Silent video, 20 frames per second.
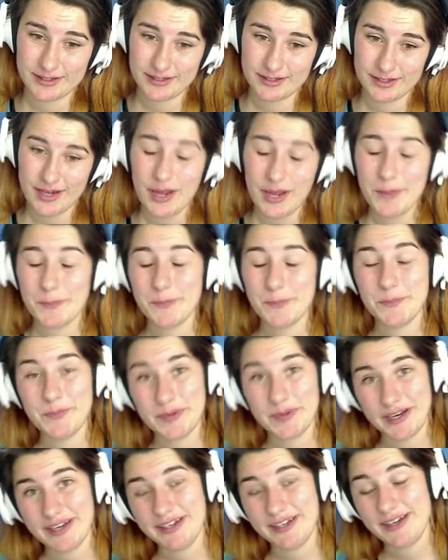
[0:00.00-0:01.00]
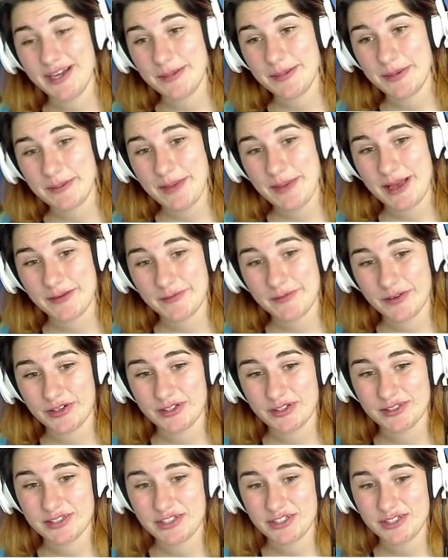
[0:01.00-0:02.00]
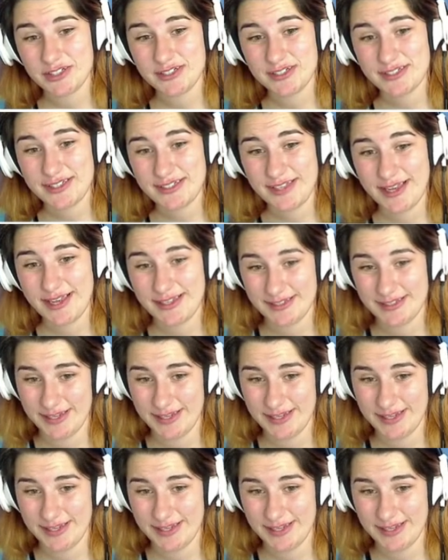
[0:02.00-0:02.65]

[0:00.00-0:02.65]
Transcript: But I didn't have my microphone on, so she looks the exact same.